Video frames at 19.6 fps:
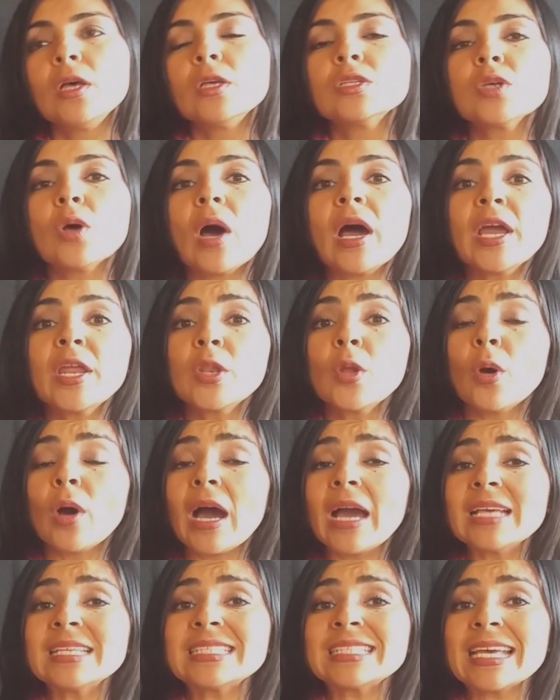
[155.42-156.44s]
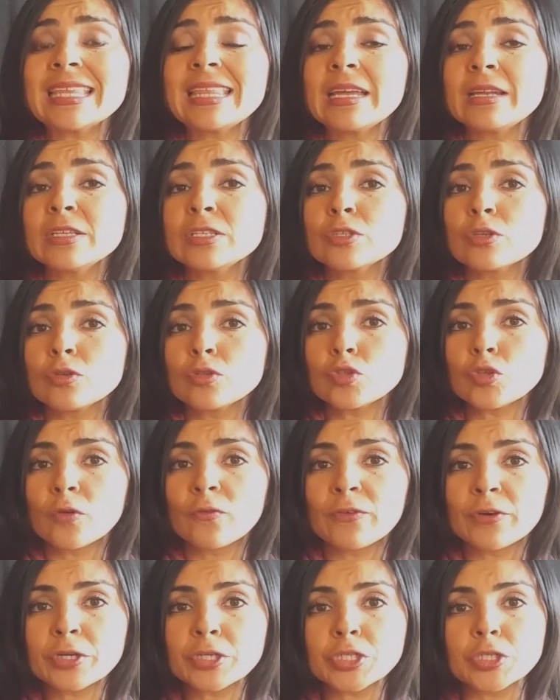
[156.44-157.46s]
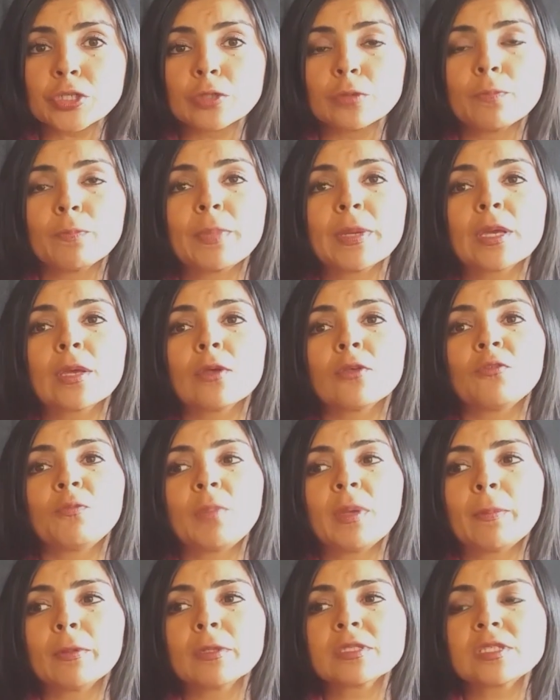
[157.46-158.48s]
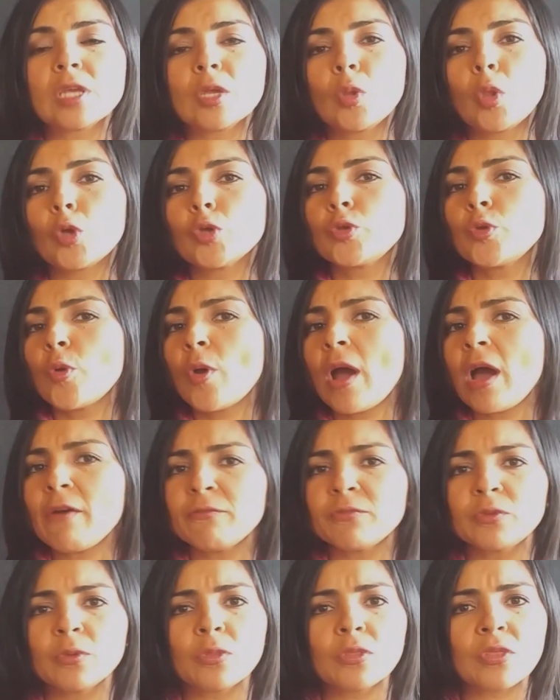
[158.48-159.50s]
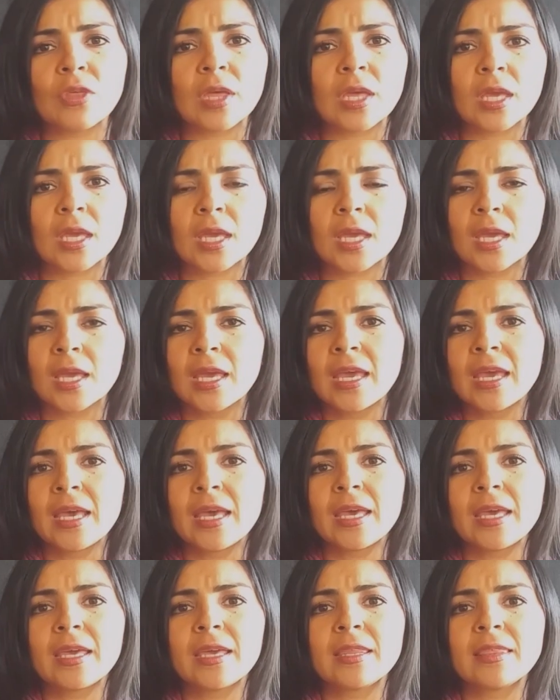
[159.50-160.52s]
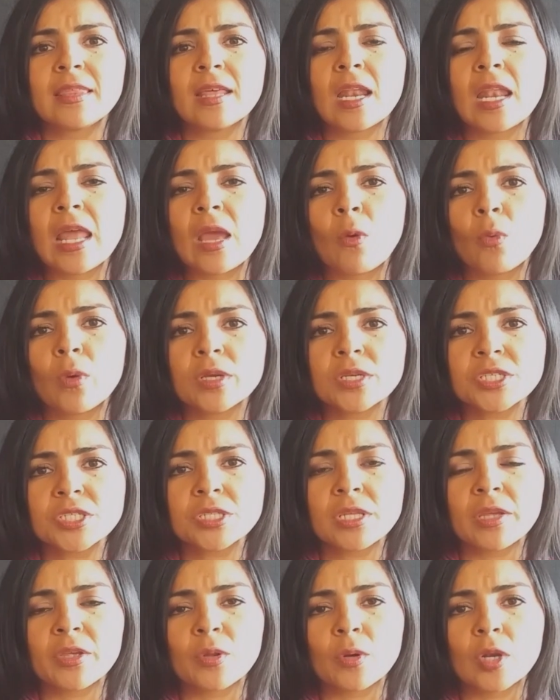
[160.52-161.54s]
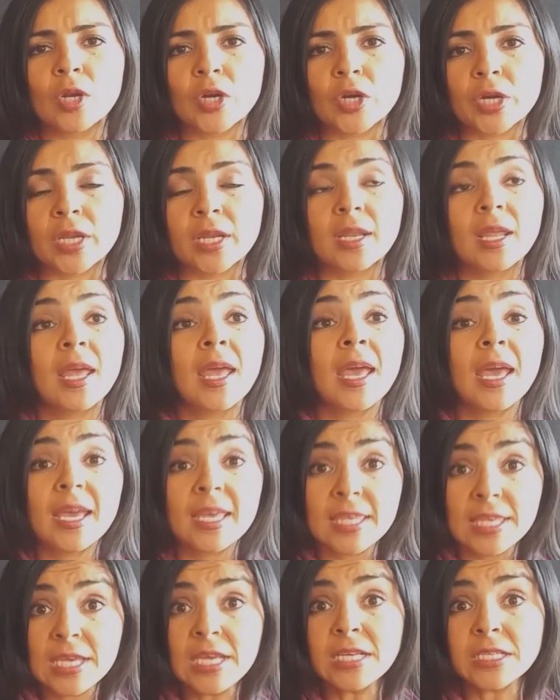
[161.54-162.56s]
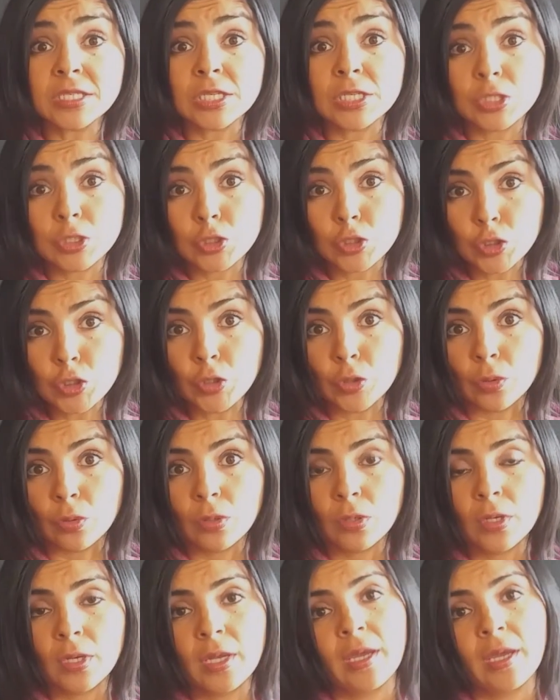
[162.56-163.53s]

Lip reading: So I know I say that it's controversial because people say, well, you have to think in the language that you're learning. And yes, it's true.